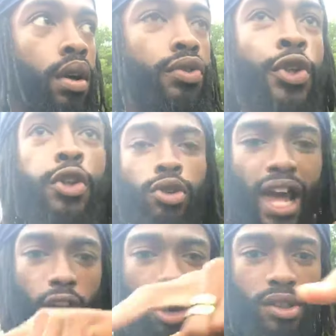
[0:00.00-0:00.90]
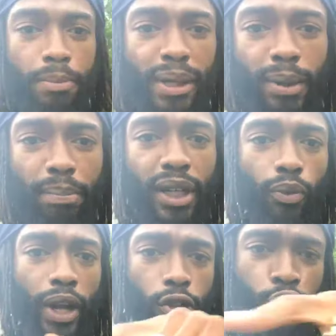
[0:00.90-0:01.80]
Do you allow other people to be
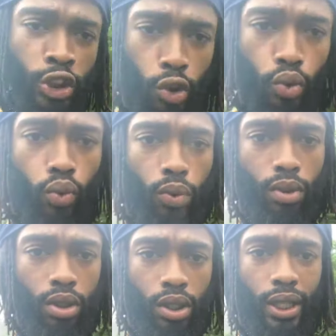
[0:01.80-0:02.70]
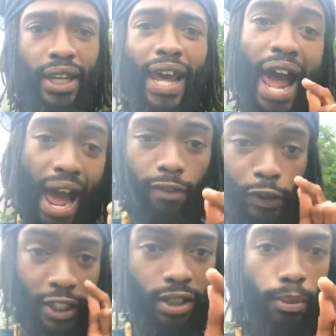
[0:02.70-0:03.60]
around you and to have
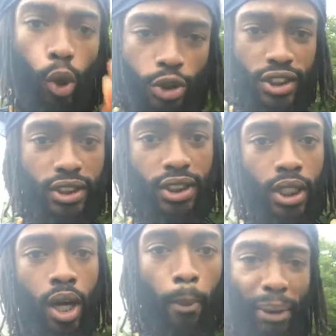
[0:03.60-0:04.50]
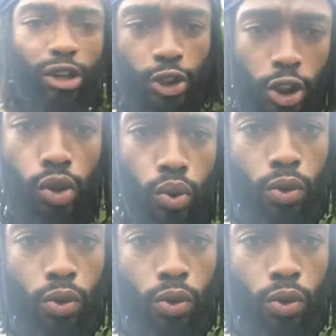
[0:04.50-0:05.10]
hidden emotions about you?